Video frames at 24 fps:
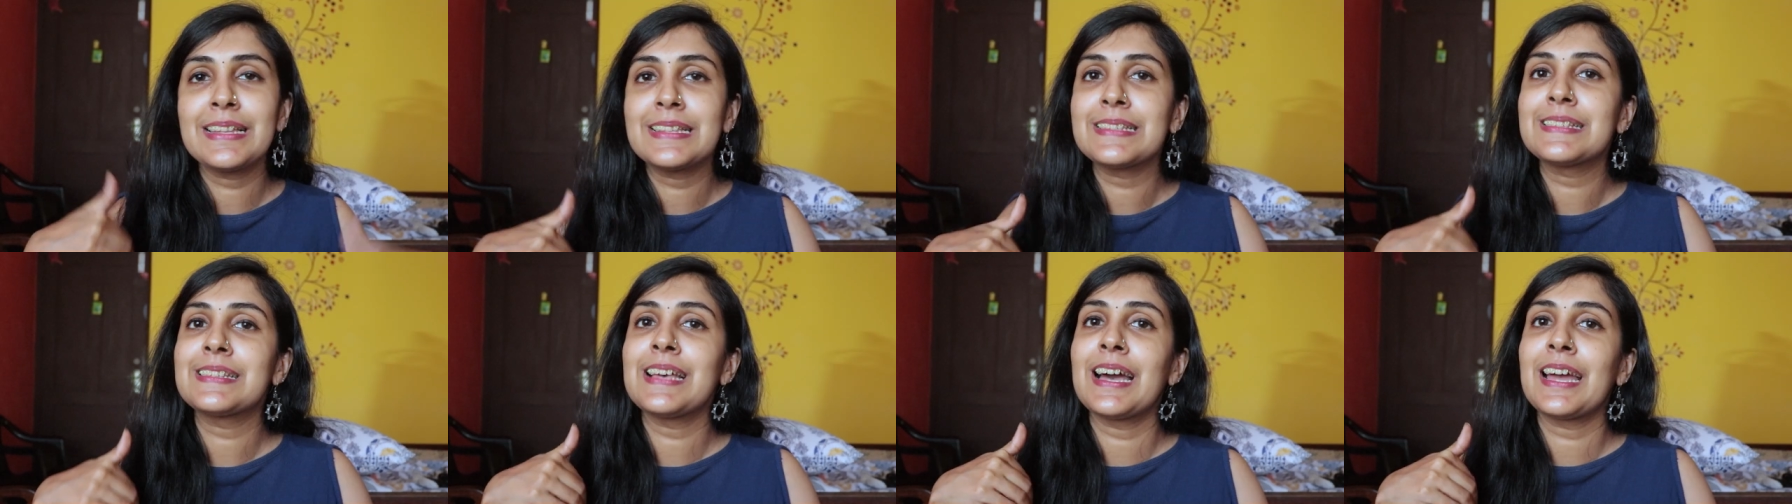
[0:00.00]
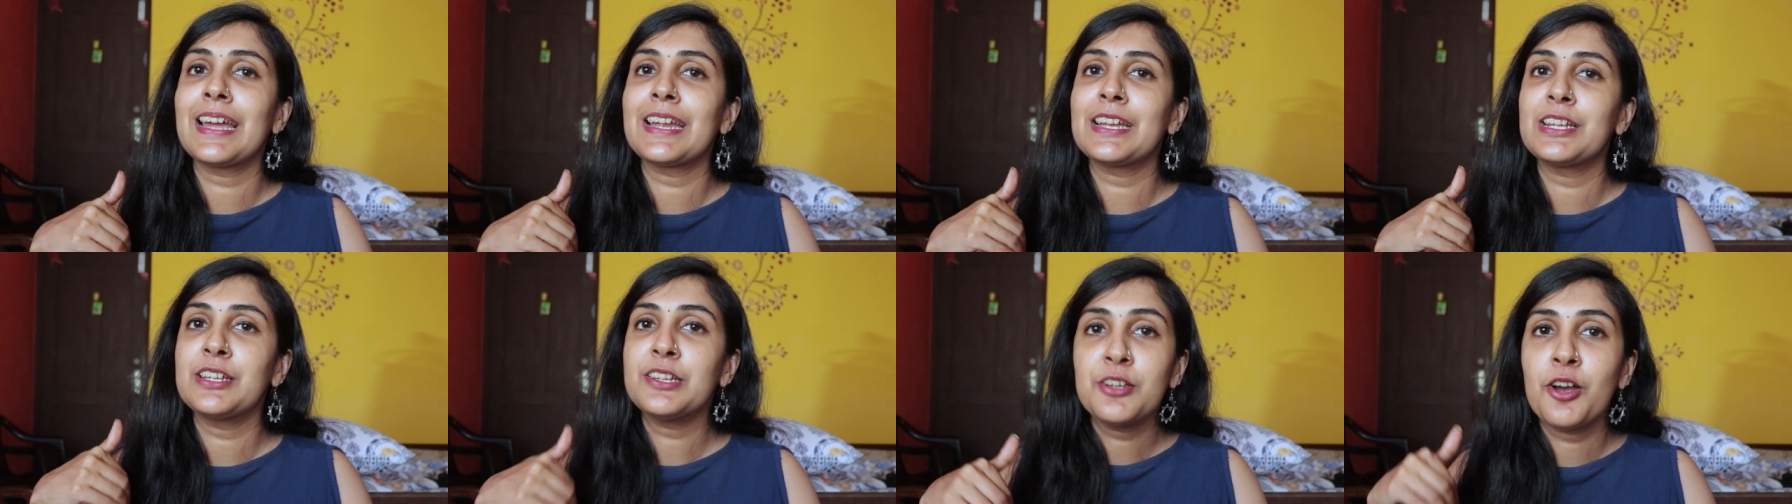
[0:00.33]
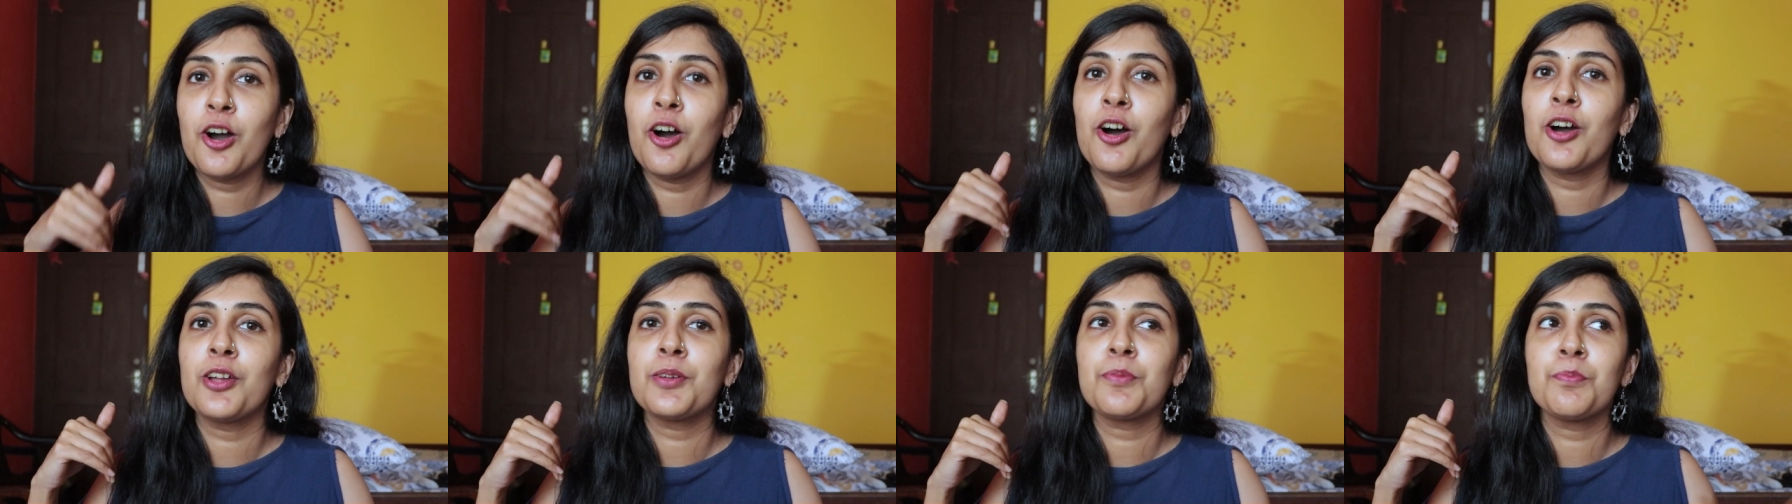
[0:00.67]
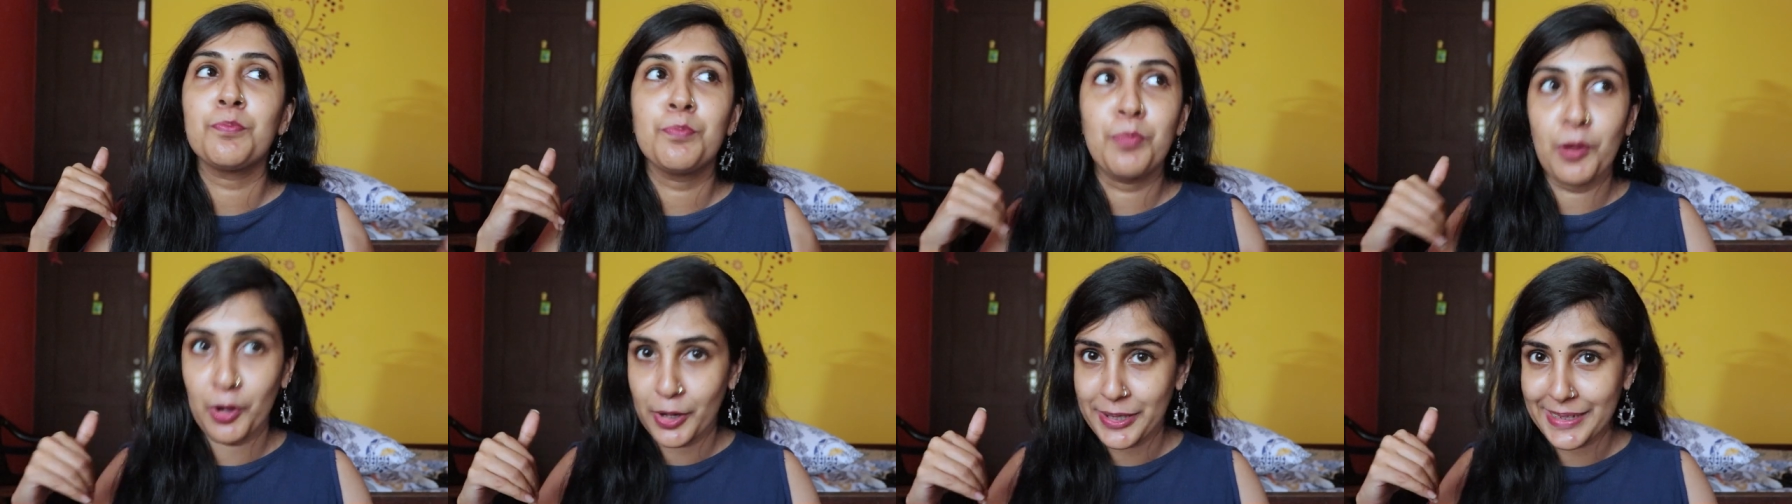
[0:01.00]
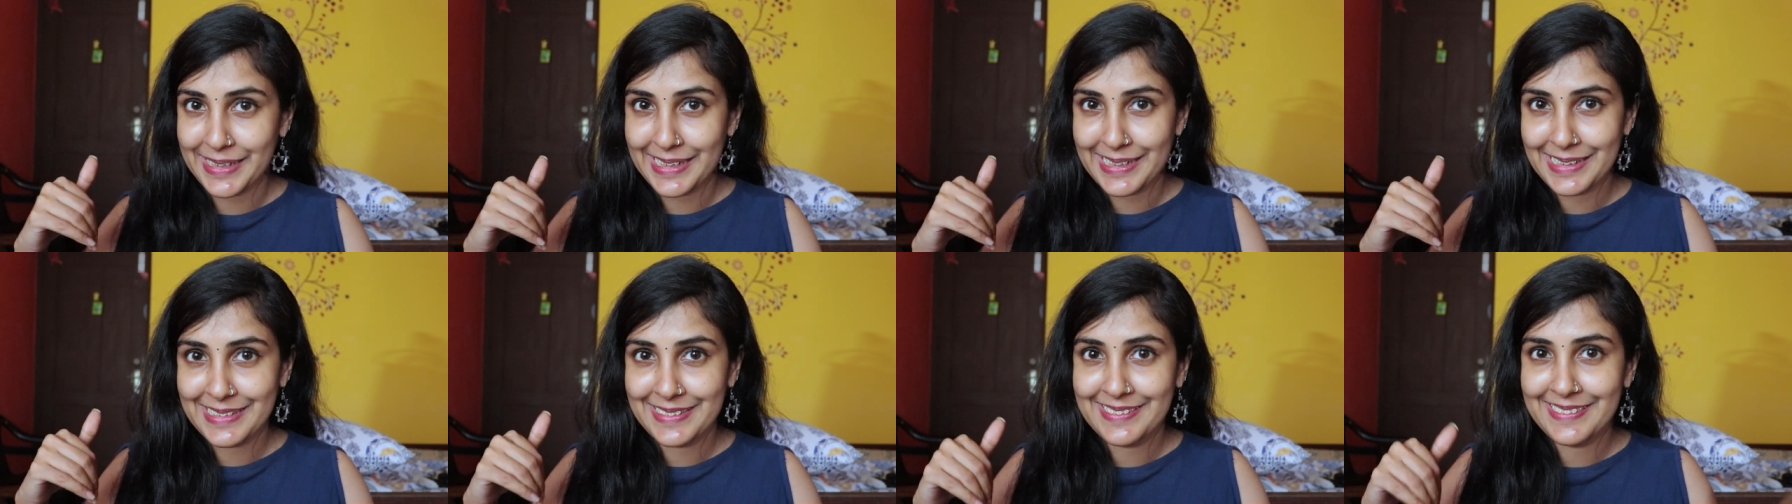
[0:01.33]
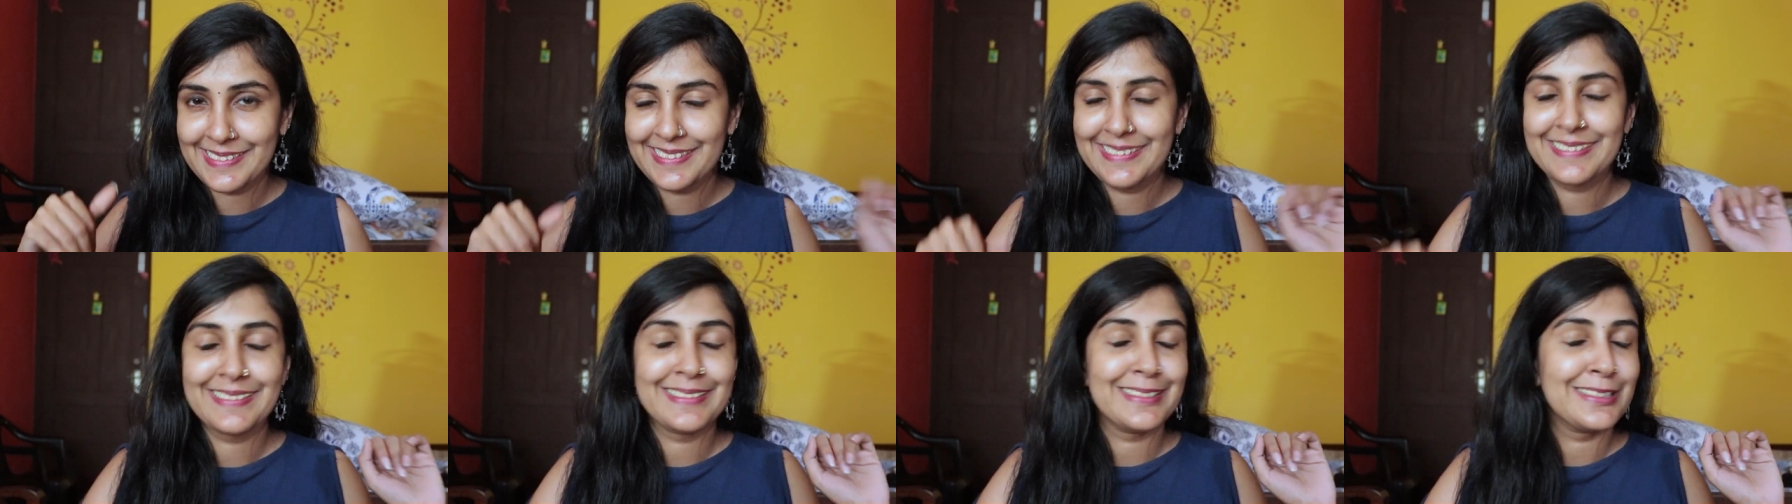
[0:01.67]
inside your body
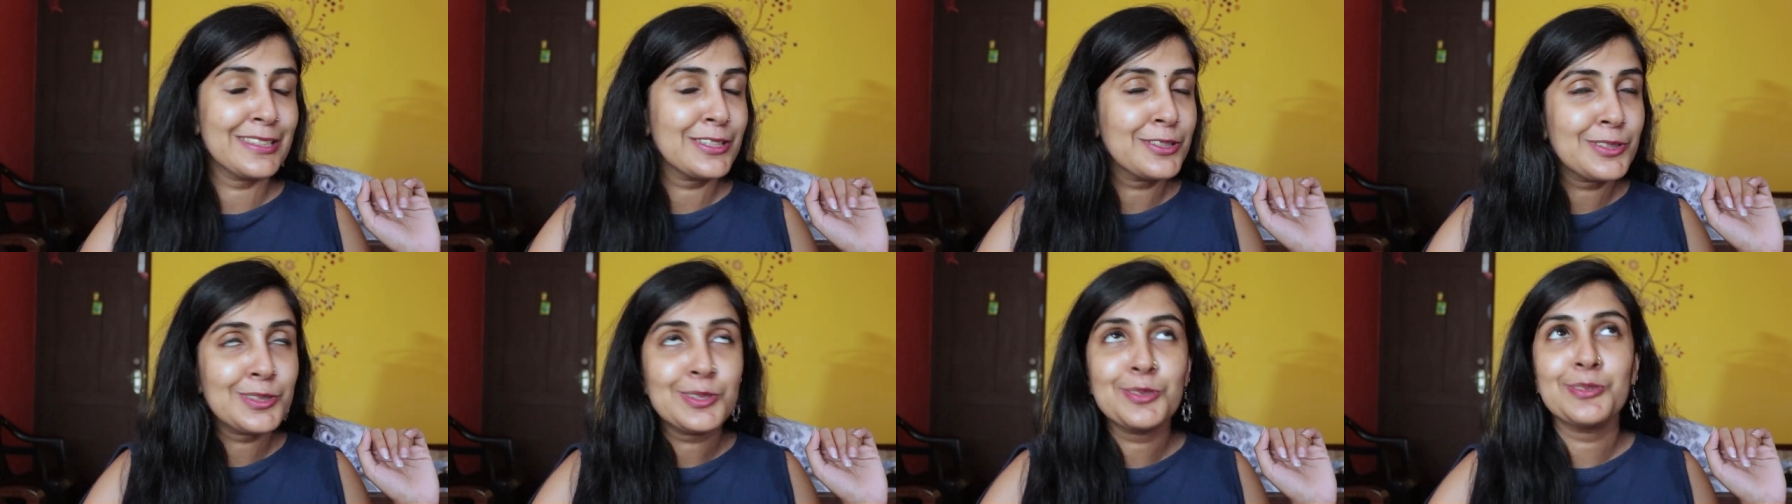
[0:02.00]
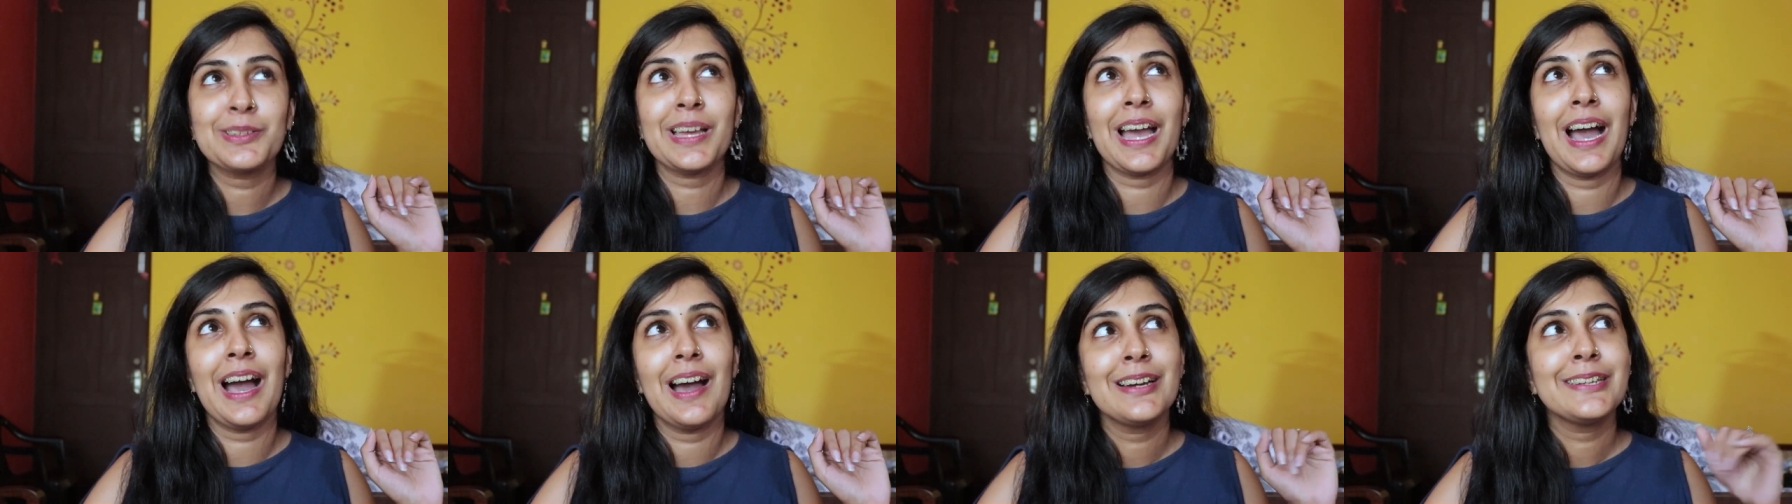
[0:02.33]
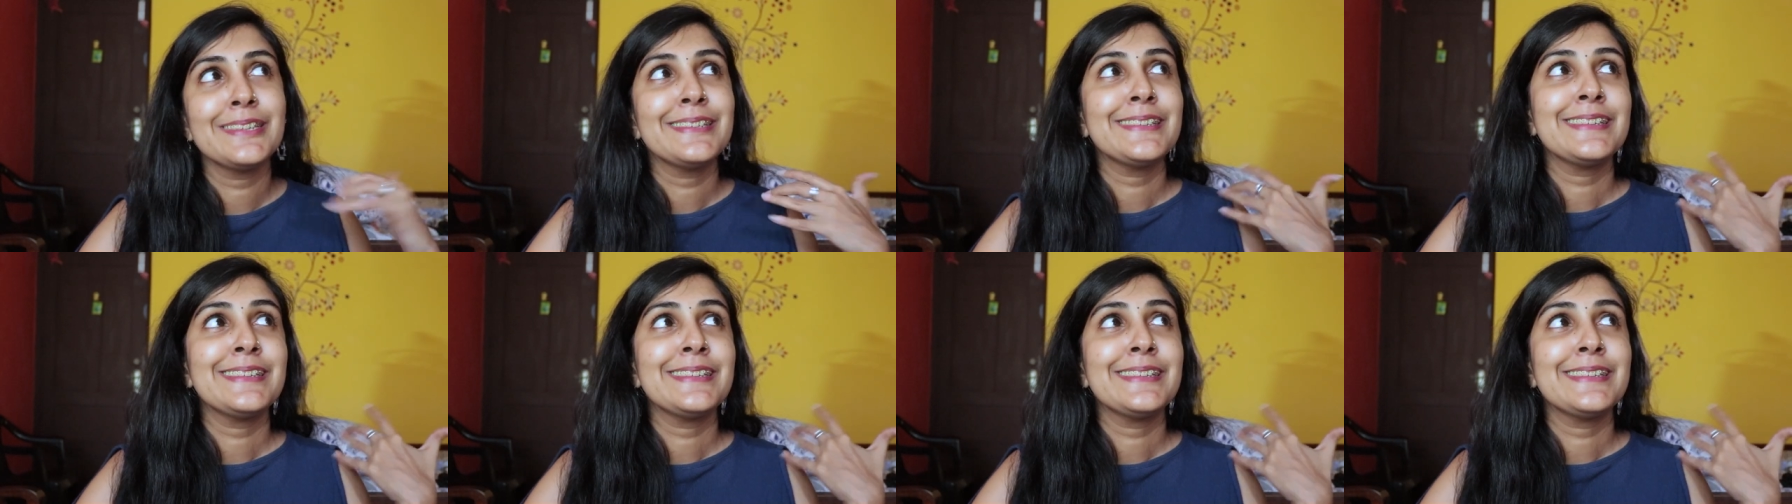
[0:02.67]
so, yeah,